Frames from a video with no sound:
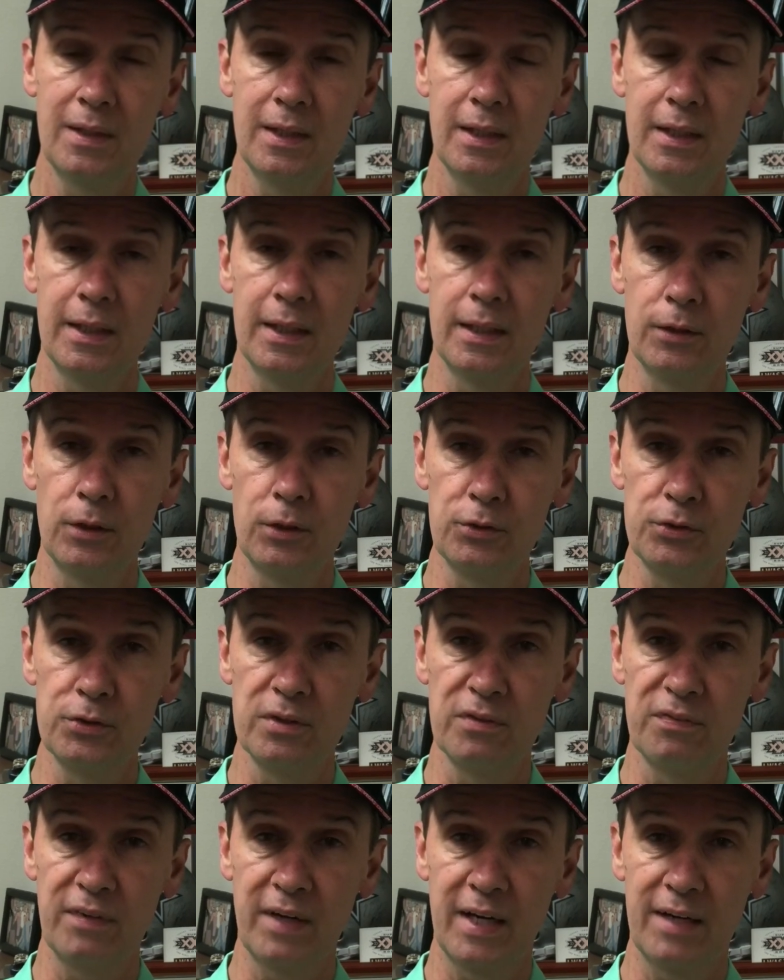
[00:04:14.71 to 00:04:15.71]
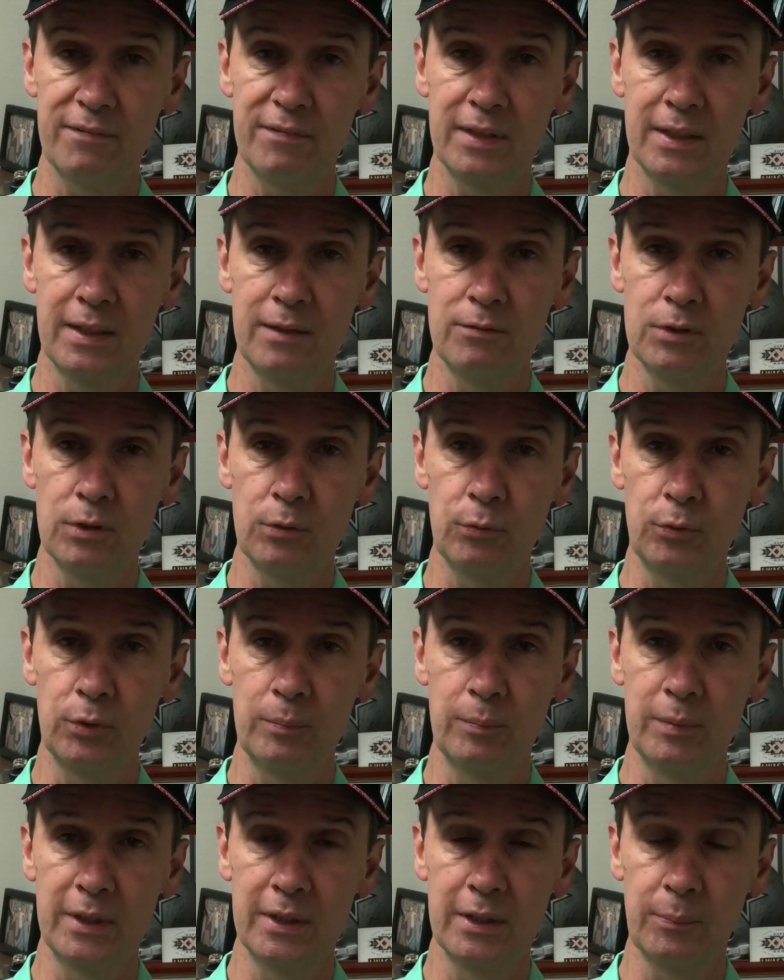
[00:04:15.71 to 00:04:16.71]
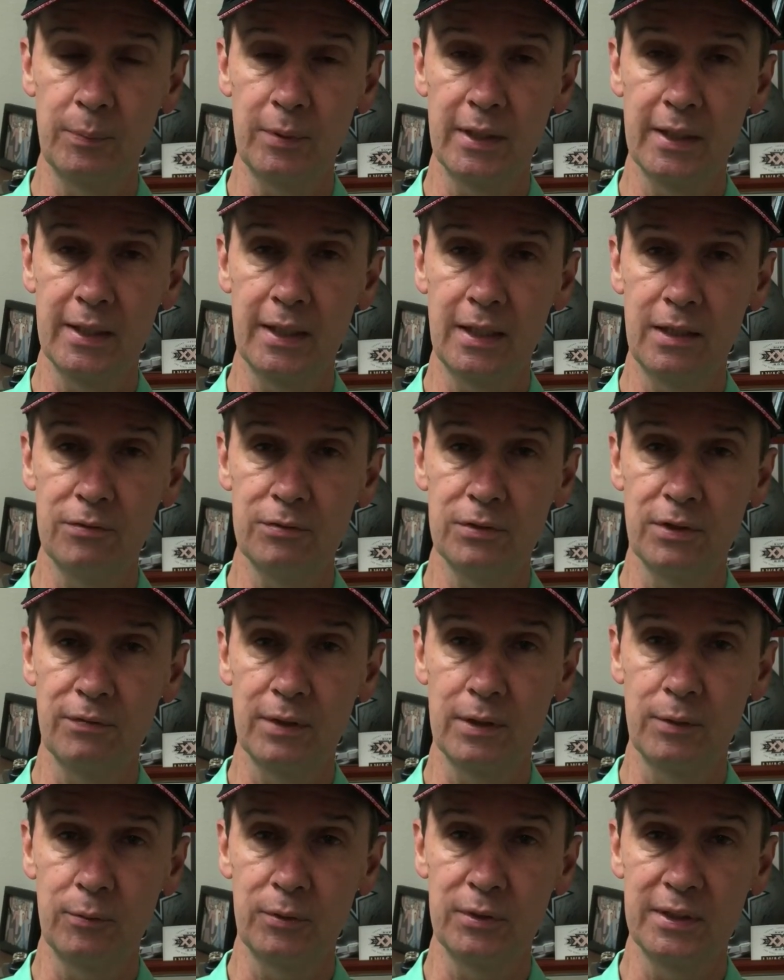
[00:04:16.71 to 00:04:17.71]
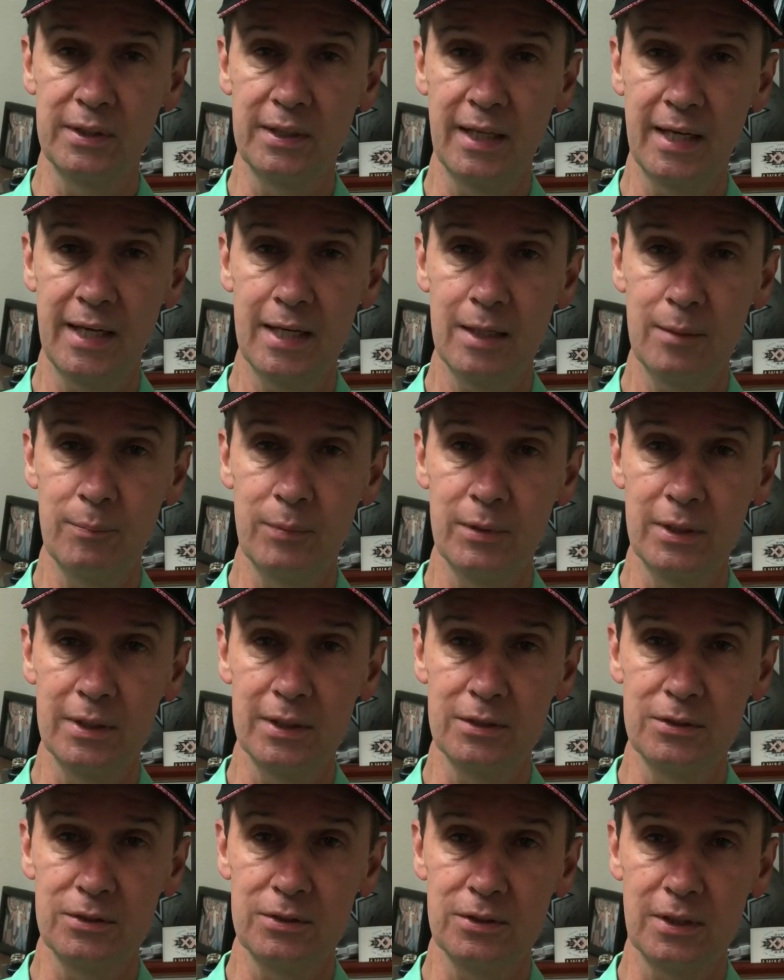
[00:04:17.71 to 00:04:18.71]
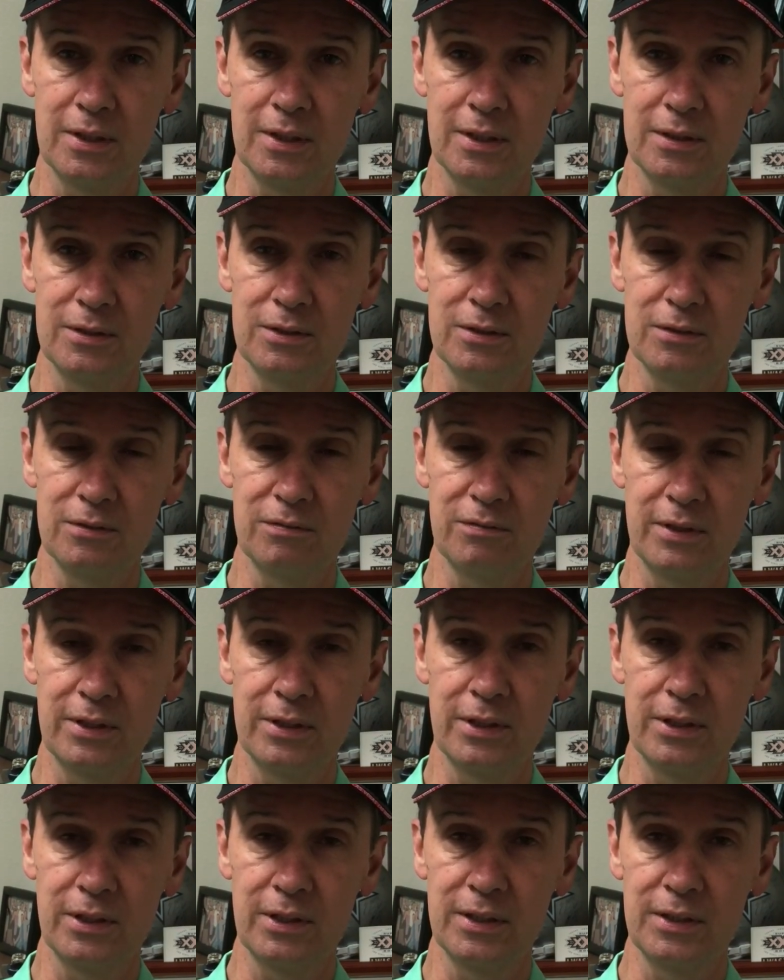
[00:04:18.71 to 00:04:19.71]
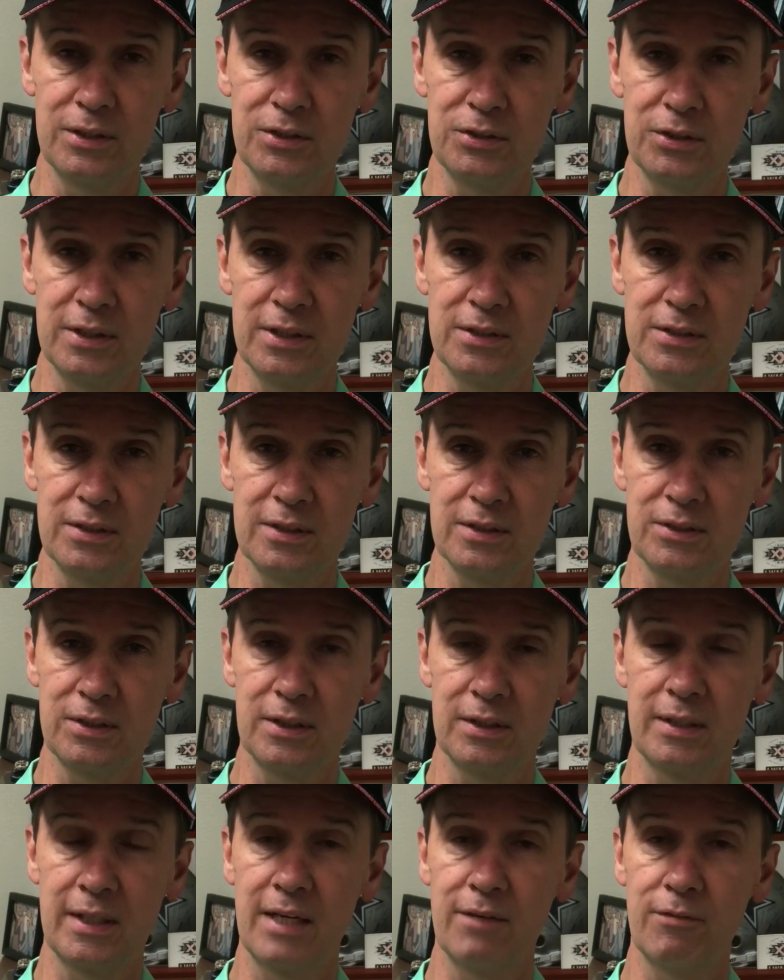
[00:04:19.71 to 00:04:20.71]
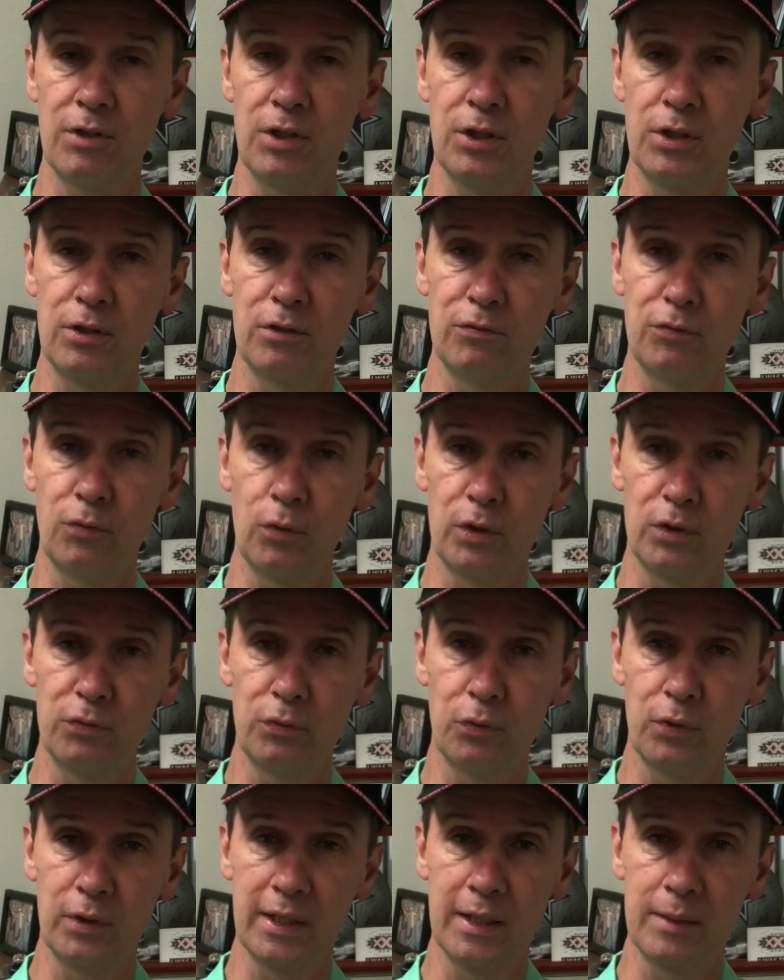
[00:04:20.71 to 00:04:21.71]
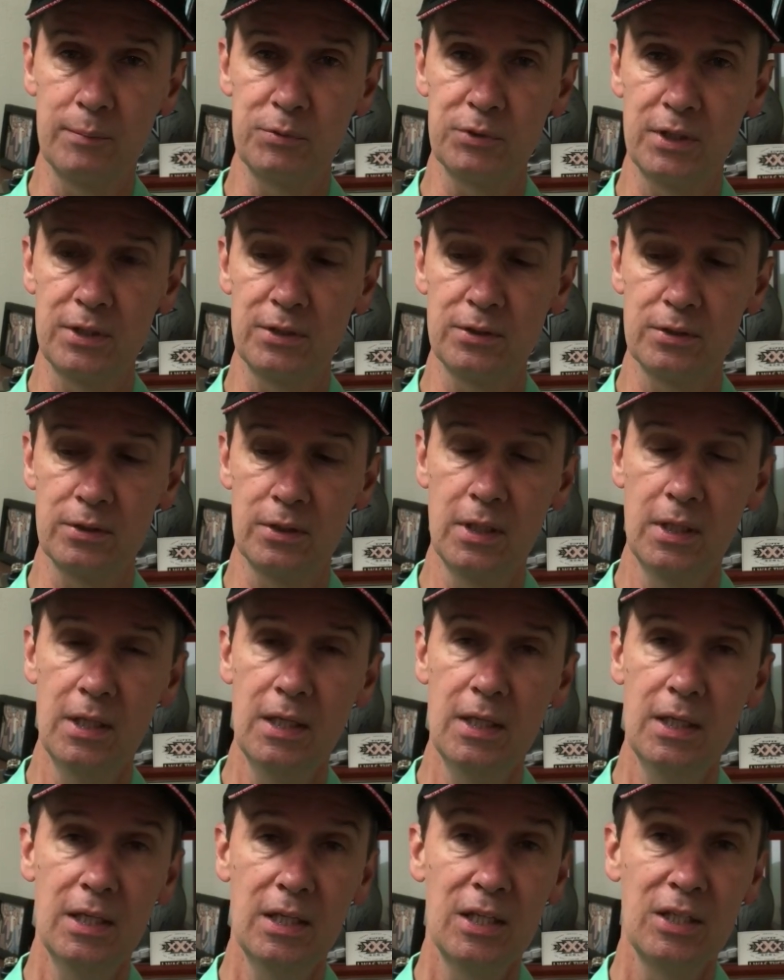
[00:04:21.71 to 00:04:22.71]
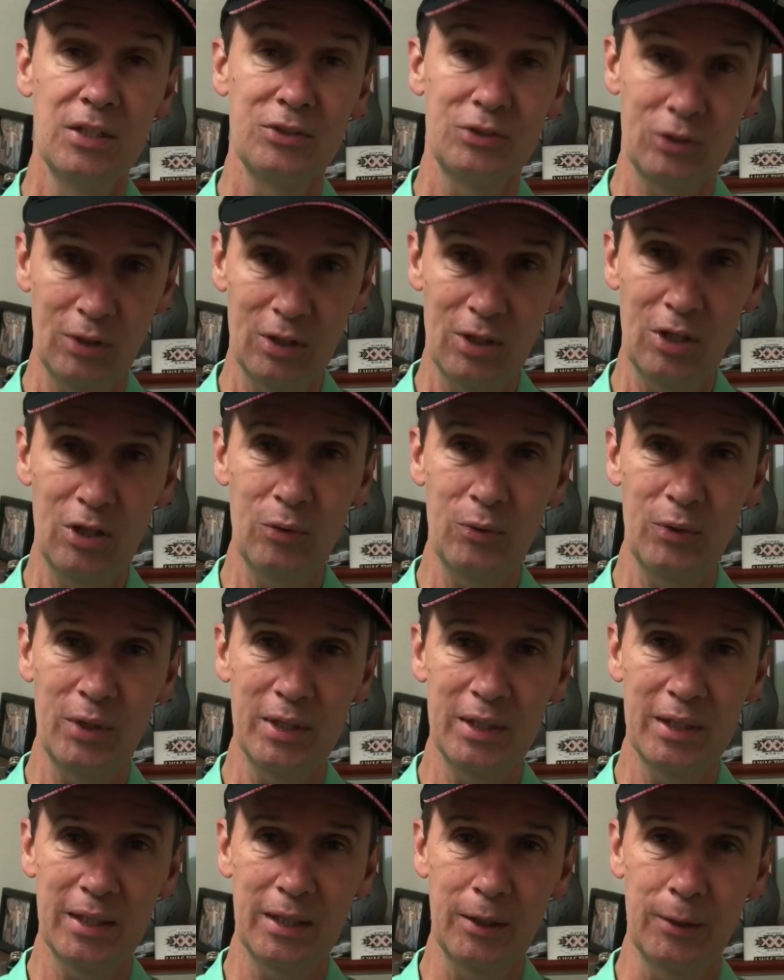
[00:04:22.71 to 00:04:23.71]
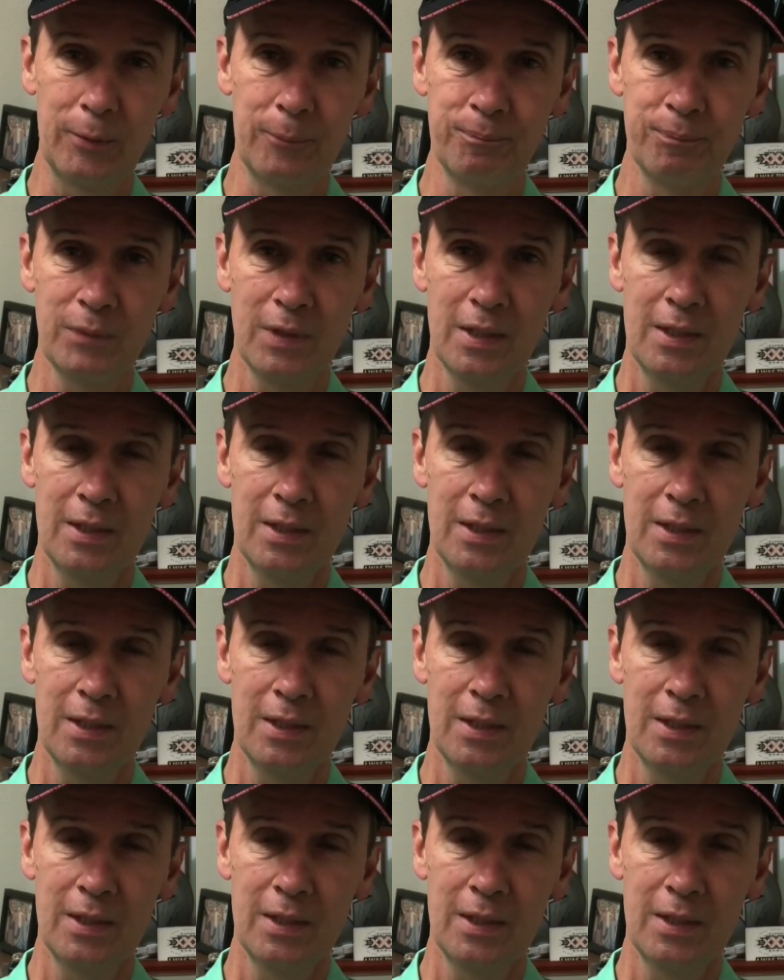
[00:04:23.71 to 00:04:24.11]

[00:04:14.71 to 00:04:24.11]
And those are the 5 teams that would be in the playoffs if they were today, but it's just very early in the season. As I said, they have a 144-game season, so a long way to go.